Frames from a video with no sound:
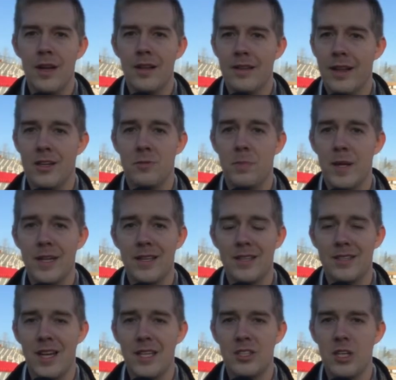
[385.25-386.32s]
that has been to the
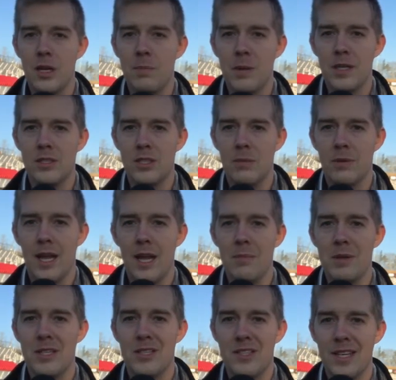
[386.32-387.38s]
state championship game
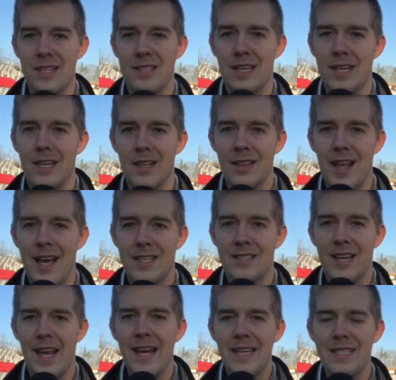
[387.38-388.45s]
in 16 of the
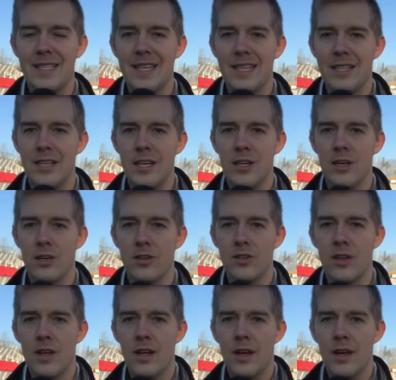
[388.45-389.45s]
last 18 years.